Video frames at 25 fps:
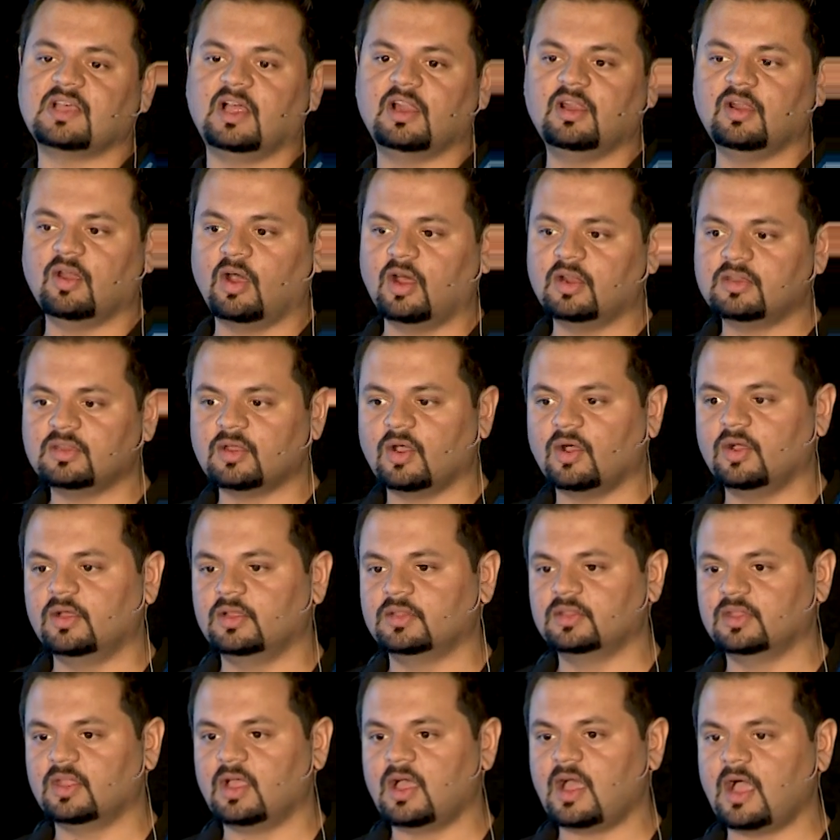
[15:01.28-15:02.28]
a lot
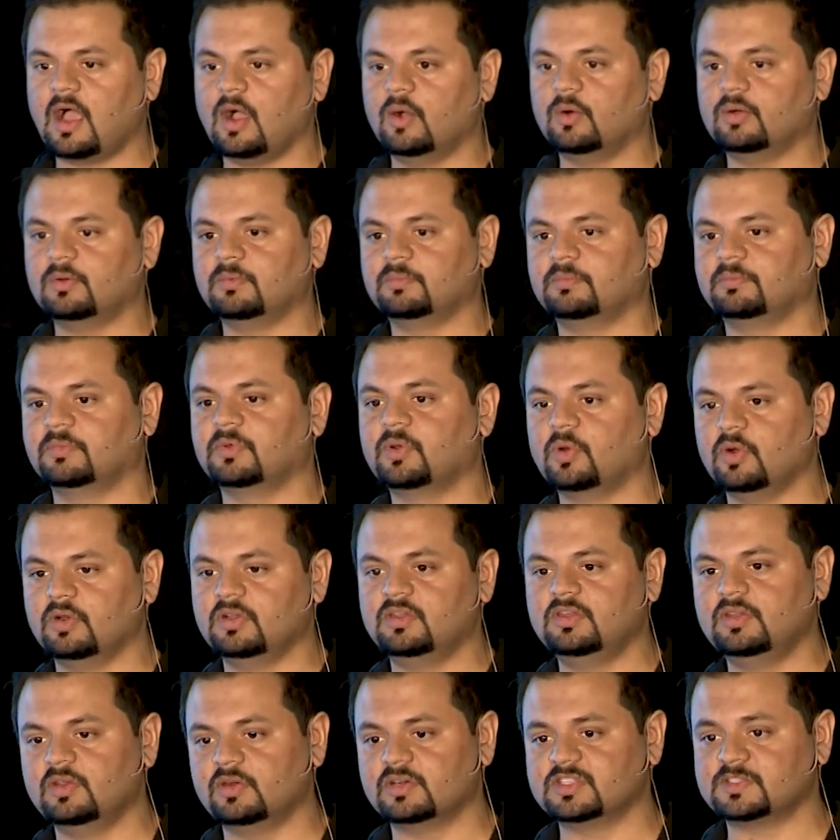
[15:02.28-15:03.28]
on how
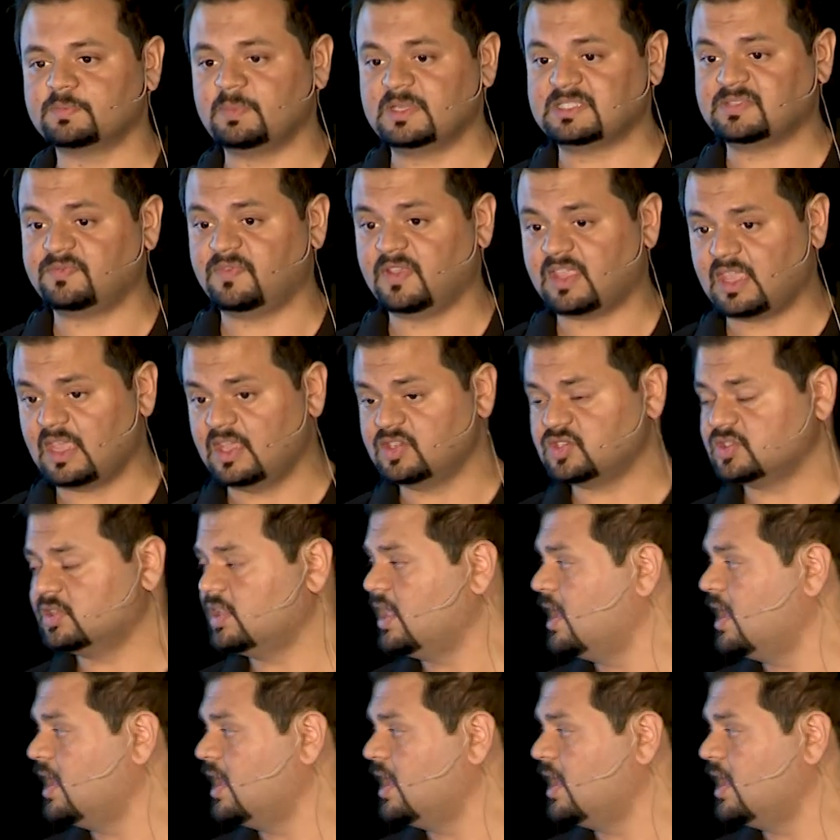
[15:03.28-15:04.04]
good your specification